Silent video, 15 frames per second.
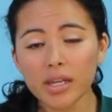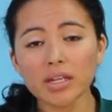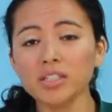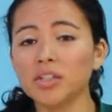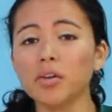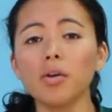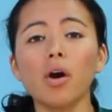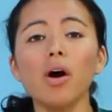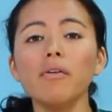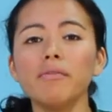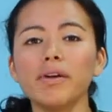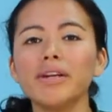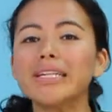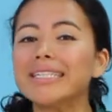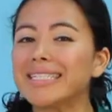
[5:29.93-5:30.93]
So they're all
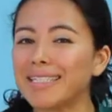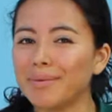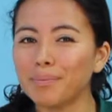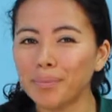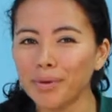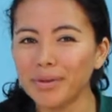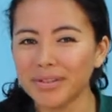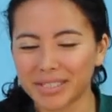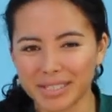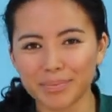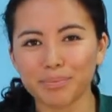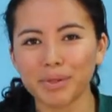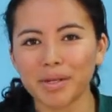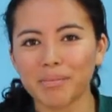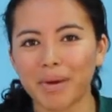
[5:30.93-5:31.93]
very
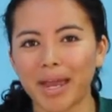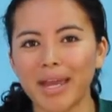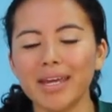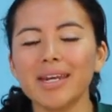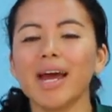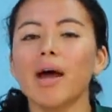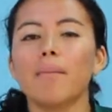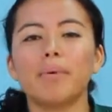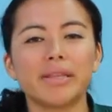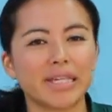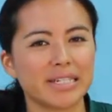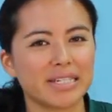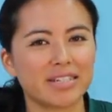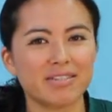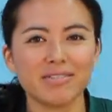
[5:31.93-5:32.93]
simply made, but they